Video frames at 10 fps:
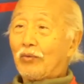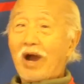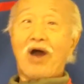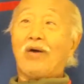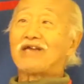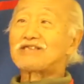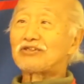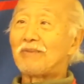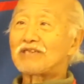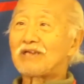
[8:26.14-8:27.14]
Wow, I
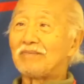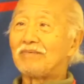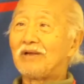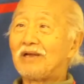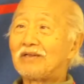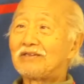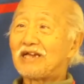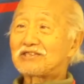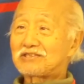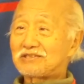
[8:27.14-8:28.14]
said to myself,
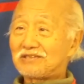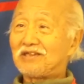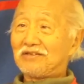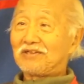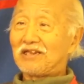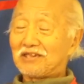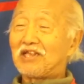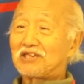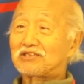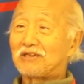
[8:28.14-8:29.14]
that's, that
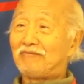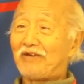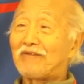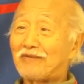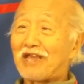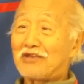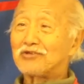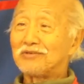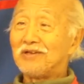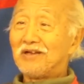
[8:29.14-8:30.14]
is a
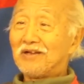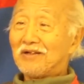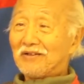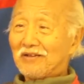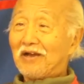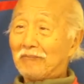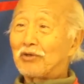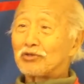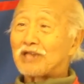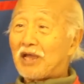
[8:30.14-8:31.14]
verification
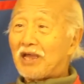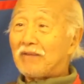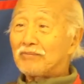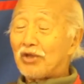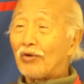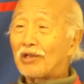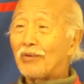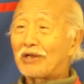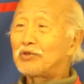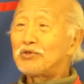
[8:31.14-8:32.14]
because I am the only
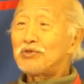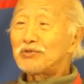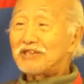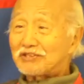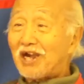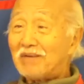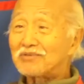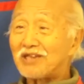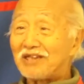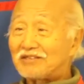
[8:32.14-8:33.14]
one who knew the
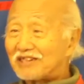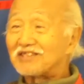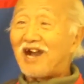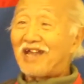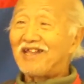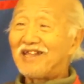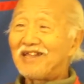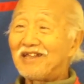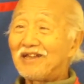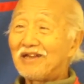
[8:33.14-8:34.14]
terms, and that guy
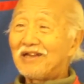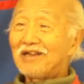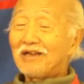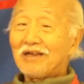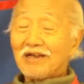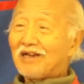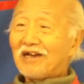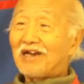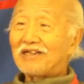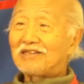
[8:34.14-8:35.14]

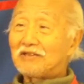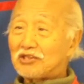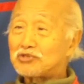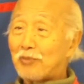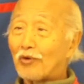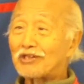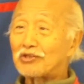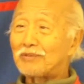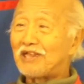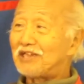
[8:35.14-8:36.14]
had spoken
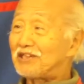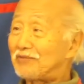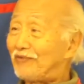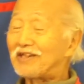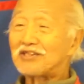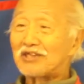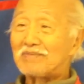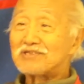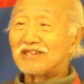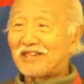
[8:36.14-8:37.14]
to me in the very
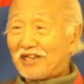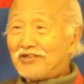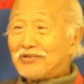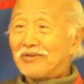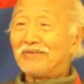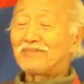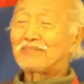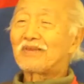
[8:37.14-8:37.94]
terms that I knew.